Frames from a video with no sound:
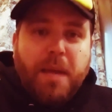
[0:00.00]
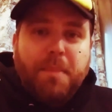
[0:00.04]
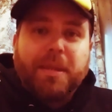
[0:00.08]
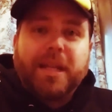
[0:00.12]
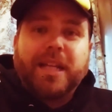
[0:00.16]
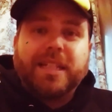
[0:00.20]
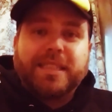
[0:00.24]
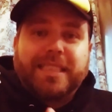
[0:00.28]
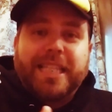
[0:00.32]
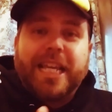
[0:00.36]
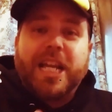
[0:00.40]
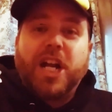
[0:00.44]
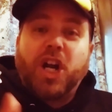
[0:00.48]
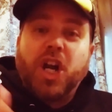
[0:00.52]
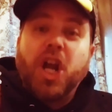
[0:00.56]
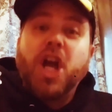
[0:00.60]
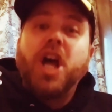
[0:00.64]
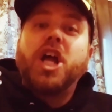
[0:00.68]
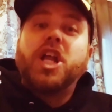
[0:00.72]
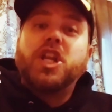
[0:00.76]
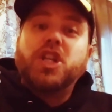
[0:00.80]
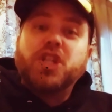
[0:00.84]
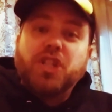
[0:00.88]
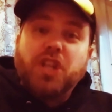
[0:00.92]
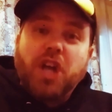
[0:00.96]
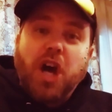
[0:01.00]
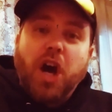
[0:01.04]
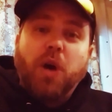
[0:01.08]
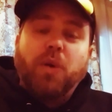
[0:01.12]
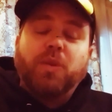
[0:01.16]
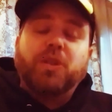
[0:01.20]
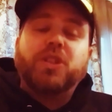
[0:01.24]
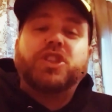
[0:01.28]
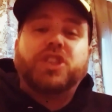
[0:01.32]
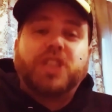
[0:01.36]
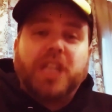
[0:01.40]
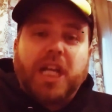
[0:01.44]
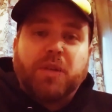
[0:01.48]
because they are
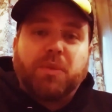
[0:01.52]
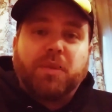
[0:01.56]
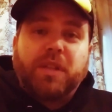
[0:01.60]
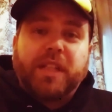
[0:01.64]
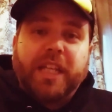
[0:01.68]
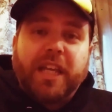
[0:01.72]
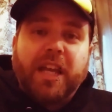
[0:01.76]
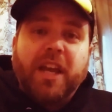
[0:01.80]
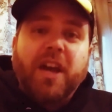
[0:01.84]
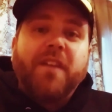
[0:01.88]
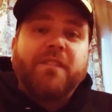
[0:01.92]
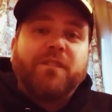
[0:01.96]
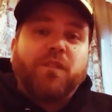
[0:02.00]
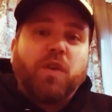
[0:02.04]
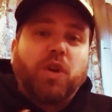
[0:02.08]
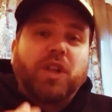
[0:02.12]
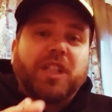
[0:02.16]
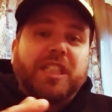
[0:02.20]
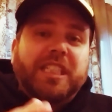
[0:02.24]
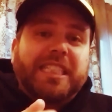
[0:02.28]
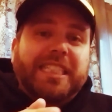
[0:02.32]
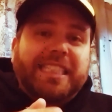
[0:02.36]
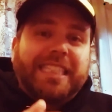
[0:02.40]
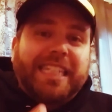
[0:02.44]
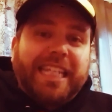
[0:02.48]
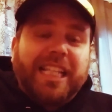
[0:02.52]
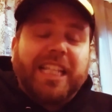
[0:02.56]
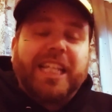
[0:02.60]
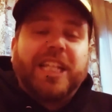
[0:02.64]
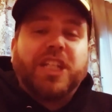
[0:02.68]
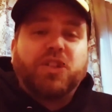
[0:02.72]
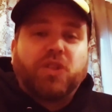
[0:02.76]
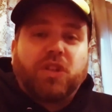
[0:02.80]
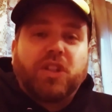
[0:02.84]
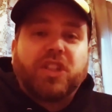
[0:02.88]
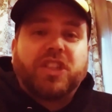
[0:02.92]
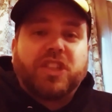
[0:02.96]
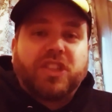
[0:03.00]
known generally for stealing
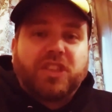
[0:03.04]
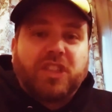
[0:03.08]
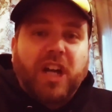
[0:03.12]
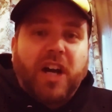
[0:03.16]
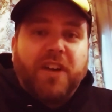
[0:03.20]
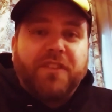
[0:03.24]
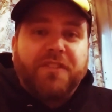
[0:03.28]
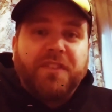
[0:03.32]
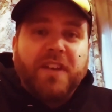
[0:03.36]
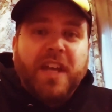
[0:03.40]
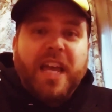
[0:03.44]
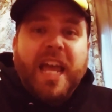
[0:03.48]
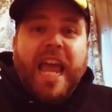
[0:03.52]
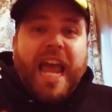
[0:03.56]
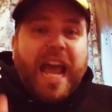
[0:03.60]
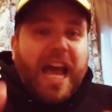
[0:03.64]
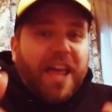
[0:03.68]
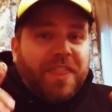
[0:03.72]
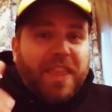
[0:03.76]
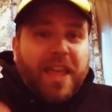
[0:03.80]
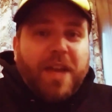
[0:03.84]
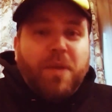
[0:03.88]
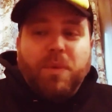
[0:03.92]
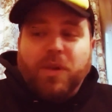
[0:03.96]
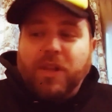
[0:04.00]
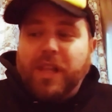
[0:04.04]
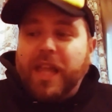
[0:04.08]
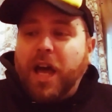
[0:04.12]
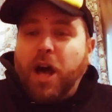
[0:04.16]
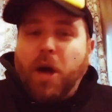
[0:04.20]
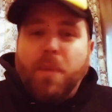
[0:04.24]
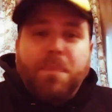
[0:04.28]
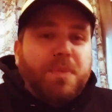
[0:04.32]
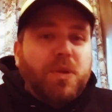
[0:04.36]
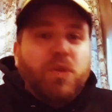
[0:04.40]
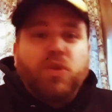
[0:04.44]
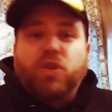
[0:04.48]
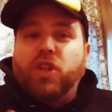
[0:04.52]
your stuff, and they will
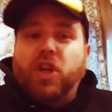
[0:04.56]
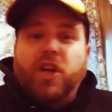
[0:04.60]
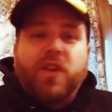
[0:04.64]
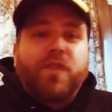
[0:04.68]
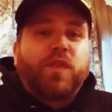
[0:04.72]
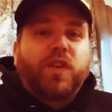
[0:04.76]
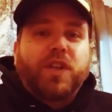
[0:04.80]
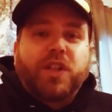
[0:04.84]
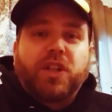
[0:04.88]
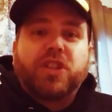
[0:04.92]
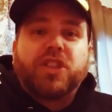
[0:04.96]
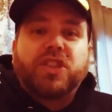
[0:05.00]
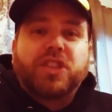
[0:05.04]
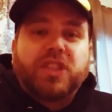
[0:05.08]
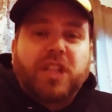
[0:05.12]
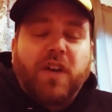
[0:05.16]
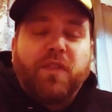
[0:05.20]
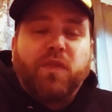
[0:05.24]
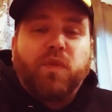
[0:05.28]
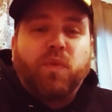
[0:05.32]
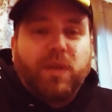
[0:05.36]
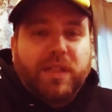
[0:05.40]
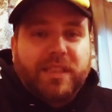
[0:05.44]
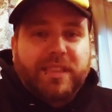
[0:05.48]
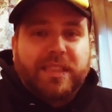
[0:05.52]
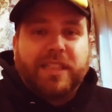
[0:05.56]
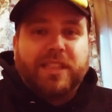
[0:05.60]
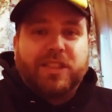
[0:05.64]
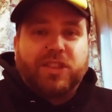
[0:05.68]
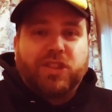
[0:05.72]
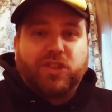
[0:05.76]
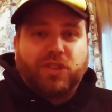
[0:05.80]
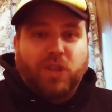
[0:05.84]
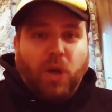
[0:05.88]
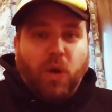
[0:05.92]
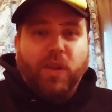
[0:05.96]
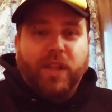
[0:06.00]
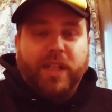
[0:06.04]
help you look for your stuff once it is
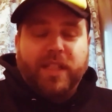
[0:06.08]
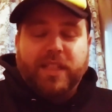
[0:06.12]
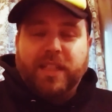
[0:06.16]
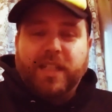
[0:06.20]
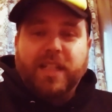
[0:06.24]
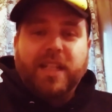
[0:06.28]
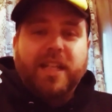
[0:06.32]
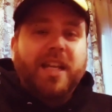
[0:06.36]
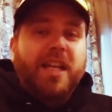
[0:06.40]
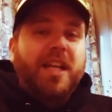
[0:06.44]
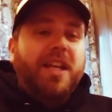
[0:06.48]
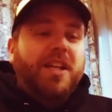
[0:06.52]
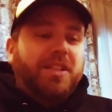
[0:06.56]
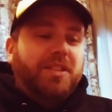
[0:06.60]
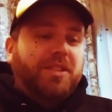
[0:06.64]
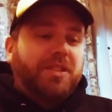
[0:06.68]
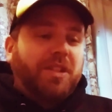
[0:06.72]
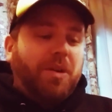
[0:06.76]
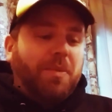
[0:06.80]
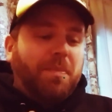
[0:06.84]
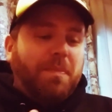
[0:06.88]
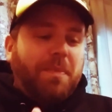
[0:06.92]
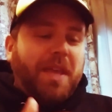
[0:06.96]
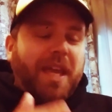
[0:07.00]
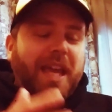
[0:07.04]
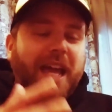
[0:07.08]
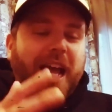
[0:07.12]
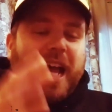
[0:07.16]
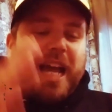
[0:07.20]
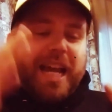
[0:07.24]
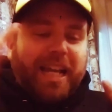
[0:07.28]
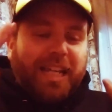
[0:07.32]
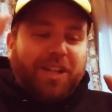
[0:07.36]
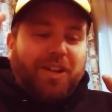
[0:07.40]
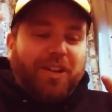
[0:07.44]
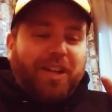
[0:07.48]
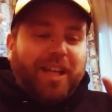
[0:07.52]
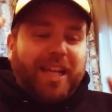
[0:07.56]
stolen. So,
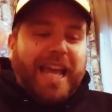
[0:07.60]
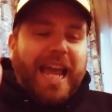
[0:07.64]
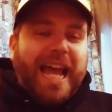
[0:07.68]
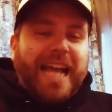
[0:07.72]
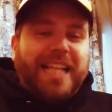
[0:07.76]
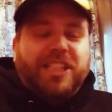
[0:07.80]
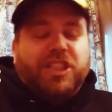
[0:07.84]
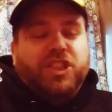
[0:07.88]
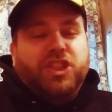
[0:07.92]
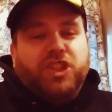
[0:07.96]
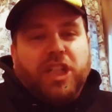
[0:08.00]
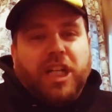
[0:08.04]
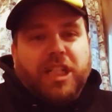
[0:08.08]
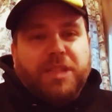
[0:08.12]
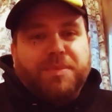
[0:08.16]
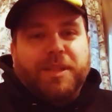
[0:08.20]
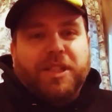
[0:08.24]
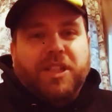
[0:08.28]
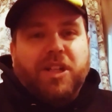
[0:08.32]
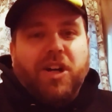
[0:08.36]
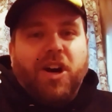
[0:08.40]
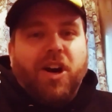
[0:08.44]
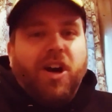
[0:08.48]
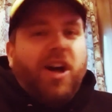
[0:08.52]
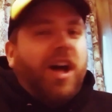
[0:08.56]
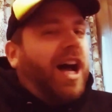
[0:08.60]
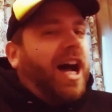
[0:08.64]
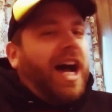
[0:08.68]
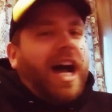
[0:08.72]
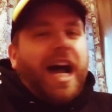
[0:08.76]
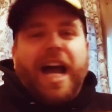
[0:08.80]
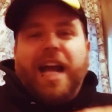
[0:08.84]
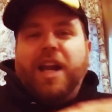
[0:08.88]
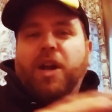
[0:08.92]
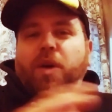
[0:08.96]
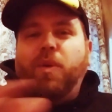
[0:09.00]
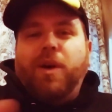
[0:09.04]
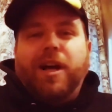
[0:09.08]
as a judgment call,
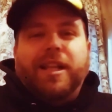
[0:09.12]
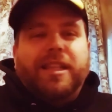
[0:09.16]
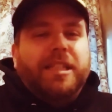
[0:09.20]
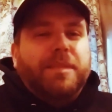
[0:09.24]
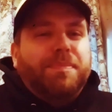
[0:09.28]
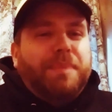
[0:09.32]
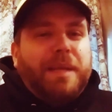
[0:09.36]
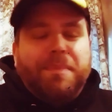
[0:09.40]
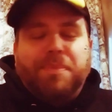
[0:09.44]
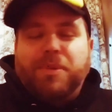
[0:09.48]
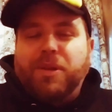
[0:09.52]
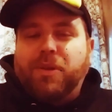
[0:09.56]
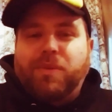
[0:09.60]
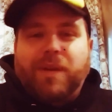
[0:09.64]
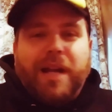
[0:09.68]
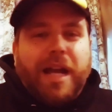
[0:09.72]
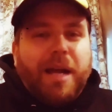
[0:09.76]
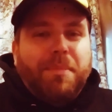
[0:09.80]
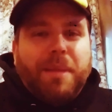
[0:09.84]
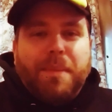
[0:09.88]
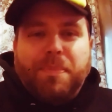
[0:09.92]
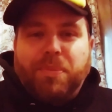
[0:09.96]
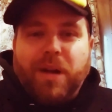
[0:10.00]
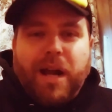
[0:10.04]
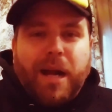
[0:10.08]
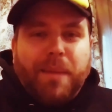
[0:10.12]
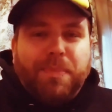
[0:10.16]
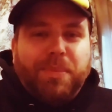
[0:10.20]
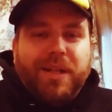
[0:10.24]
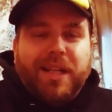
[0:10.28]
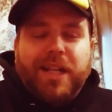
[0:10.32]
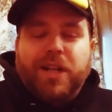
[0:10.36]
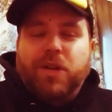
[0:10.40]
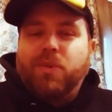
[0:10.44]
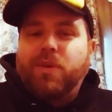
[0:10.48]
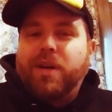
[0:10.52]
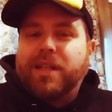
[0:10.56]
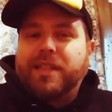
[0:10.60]
I don't want these people around my property. I
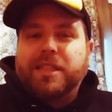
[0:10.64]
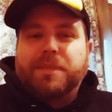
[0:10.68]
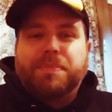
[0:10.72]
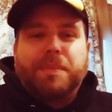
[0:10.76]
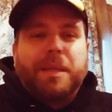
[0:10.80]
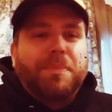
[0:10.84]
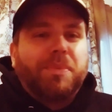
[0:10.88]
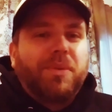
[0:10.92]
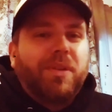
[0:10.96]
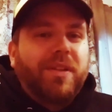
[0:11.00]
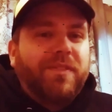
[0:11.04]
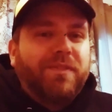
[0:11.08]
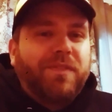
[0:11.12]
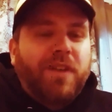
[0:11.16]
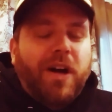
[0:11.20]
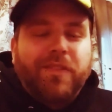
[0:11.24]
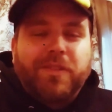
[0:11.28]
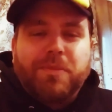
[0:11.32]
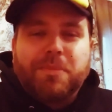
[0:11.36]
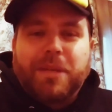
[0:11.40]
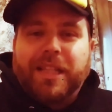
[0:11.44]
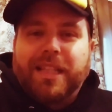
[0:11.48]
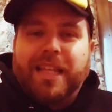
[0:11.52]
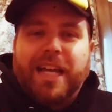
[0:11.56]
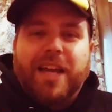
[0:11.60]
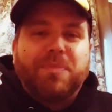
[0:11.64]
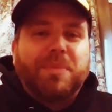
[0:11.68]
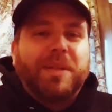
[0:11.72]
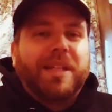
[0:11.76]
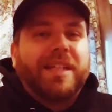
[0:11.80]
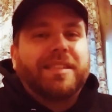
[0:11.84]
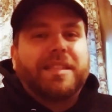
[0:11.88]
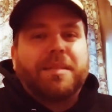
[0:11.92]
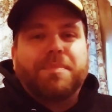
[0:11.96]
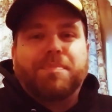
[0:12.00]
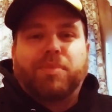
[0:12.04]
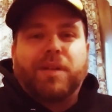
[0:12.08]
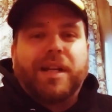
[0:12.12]
don't want these people involved in my life
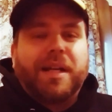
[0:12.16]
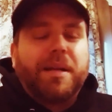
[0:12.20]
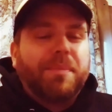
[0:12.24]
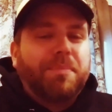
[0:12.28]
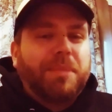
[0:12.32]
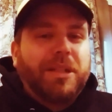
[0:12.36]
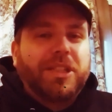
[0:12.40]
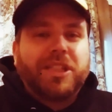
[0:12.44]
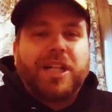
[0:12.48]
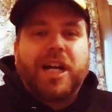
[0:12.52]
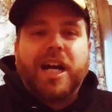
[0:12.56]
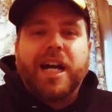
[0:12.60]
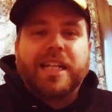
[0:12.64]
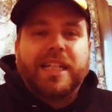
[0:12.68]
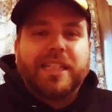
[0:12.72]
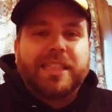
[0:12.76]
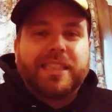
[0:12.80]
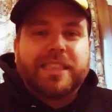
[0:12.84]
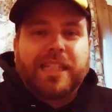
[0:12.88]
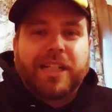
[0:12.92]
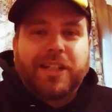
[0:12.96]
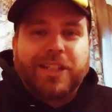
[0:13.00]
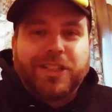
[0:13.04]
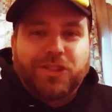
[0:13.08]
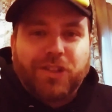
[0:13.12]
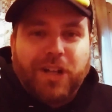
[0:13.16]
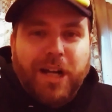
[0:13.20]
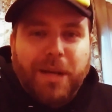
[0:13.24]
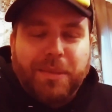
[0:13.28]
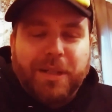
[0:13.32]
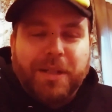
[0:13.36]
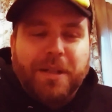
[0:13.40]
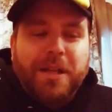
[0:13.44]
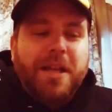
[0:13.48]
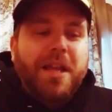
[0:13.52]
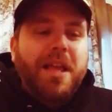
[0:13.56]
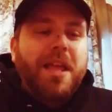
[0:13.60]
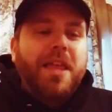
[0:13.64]
because they bring a bunch of unnecessary drama.
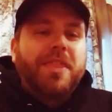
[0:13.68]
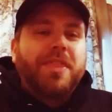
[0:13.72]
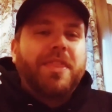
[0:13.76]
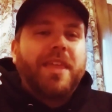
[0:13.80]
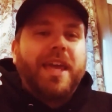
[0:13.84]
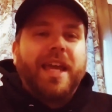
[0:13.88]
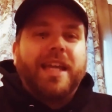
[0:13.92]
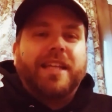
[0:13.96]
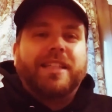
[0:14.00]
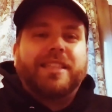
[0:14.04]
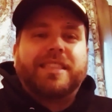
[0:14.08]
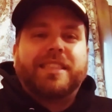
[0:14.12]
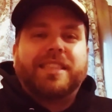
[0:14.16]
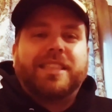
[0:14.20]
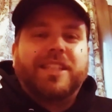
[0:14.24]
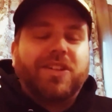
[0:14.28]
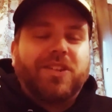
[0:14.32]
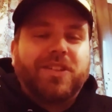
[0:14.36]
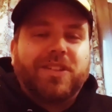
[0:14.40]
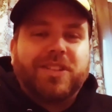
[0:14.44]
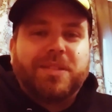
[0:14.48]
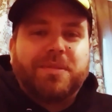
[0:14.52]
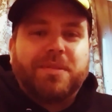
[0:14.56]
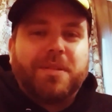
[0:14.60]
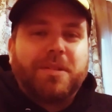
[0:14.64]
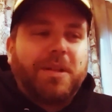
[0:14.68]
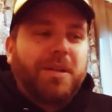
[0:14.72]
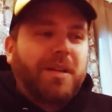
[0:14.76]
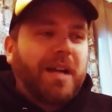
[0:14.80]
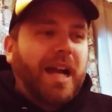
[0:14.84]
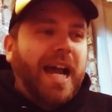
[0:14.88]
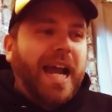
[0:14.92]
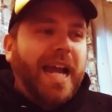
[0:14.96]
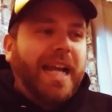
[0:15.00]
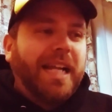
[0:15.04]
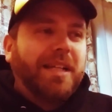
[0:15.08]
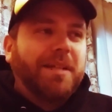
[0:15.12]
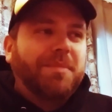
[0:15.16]
They steal your
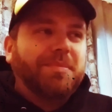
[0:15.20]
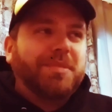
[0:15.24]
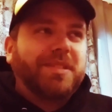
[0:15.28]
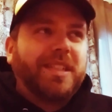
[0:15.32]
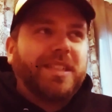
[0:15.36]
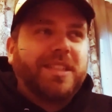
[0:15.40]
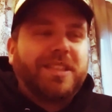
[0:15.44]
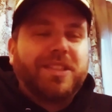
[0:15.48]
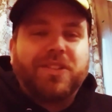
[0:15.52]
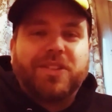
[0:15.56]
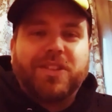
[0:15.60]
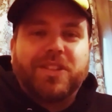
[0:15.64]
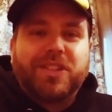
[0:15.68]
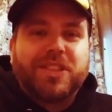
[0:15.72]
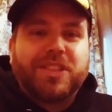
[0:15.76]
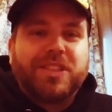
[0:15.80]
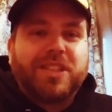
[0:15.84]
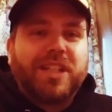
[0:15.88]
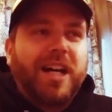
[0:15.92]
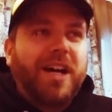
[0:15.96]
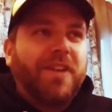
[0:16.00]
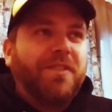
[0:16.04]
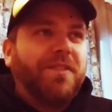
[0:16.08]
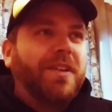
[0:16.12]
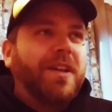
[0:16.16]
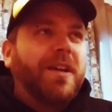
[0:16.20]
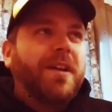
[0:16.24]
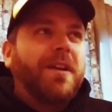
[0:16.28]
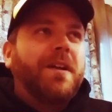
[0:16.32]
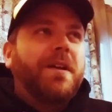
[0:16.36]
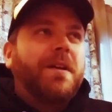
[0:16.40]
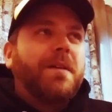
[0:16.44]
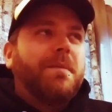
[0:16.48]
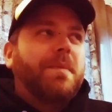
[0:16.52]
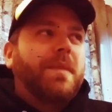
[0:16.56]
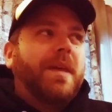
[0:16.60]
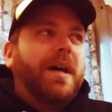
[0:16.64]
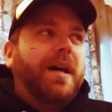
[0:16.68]
items. They steal your stuff.
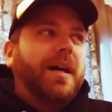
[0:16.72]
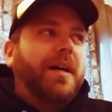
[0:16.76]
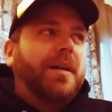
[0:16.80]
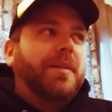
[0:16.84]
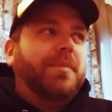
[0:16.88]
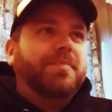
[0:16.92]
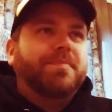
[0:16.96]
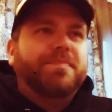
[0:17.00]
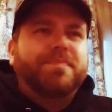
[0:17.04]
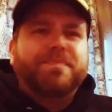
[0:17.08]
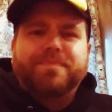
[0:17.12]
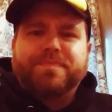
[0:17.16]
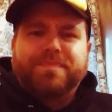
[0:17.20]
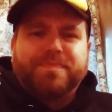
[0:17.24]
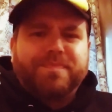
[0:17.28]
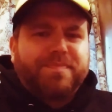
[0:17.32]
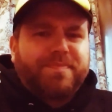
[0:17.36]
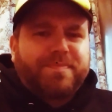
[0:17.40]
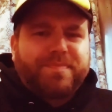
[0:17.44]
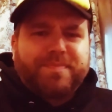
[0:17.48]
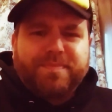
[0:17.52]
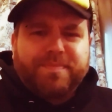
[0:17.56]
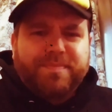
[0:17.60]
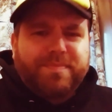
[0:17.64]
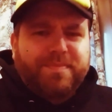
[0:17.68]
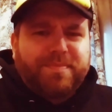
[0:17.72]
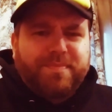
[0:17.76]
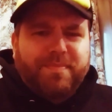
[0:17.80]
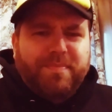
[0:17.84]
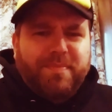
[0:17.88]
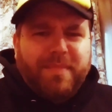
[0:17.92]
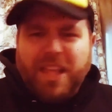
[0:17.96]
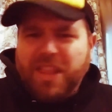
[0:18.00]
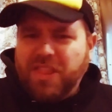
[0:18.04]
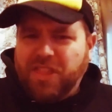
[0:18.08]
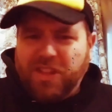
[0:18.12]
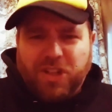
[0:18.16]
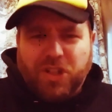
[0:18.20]

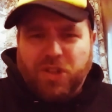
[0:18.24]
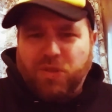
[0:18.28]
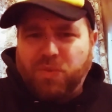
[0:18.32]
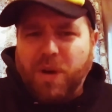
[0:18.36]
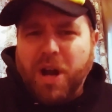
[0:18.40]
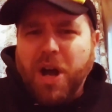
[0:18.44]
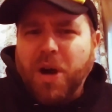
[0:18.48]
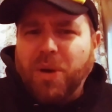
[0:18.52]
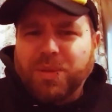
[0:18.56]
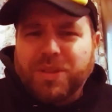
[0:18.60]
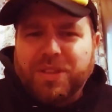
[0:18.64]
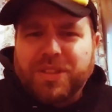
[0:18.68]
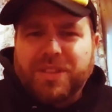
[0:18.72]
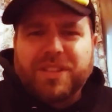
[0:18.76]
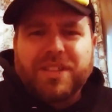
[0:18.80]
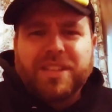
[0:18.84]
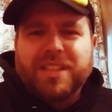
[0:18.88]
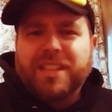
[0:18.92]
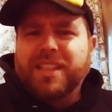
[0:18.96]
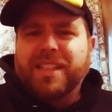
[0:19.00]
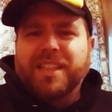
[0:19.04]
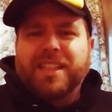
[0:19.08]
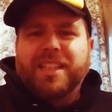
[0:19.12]
They're gross.